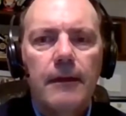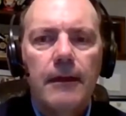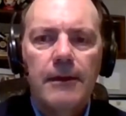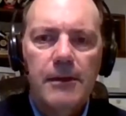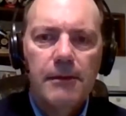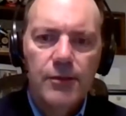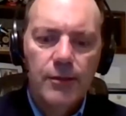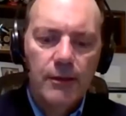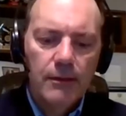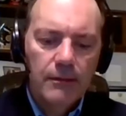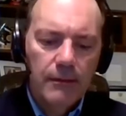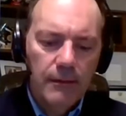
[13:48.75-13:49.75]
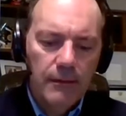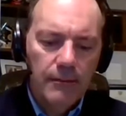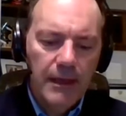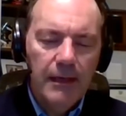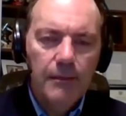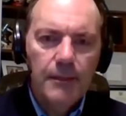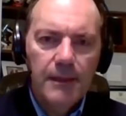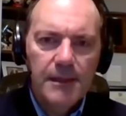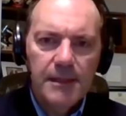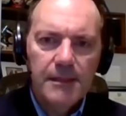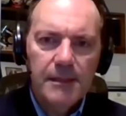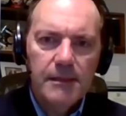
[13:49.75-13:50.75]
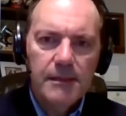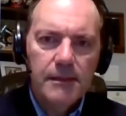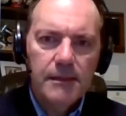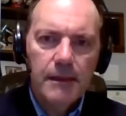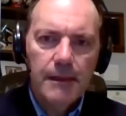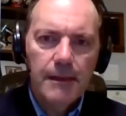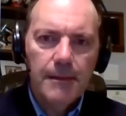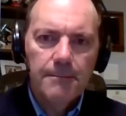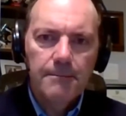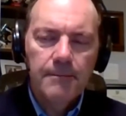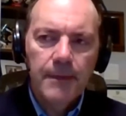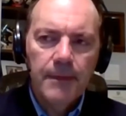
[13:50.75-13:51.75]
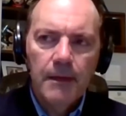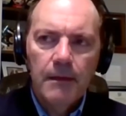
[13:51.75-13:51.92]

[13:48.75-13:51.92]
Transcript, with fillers: as I'm sure many businesses um,